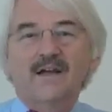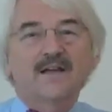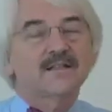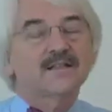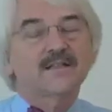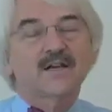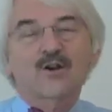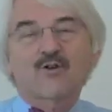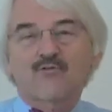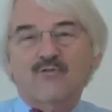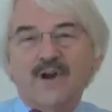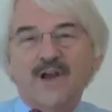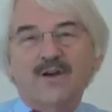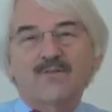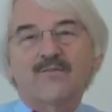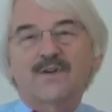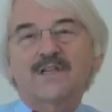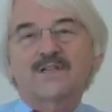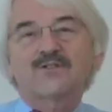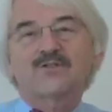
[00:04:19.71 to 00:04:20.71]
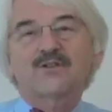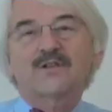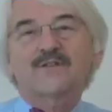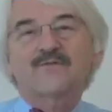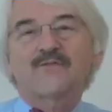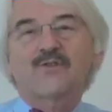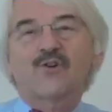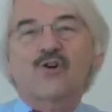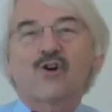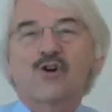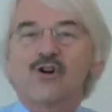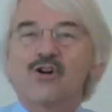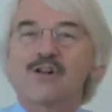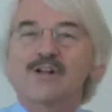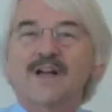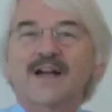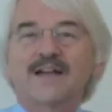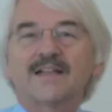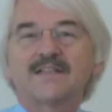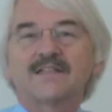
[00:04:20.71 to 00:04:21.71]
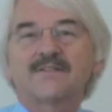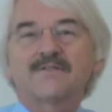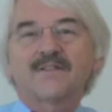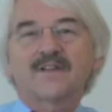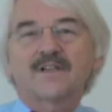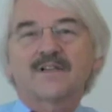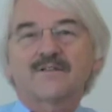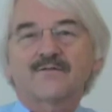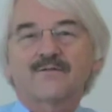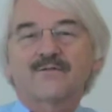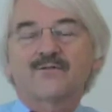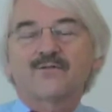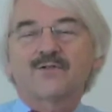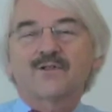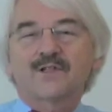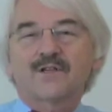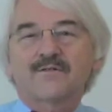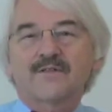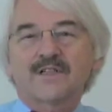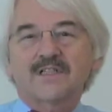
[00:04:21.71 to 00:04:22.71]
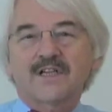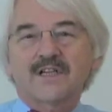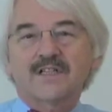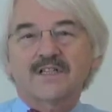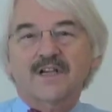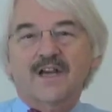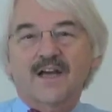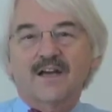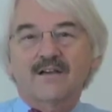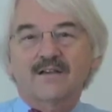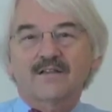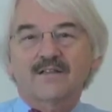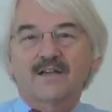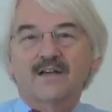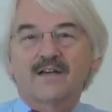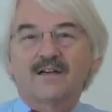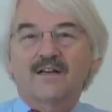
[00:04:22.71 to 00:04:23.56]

It's a great resource for all kinds of things for food service educators.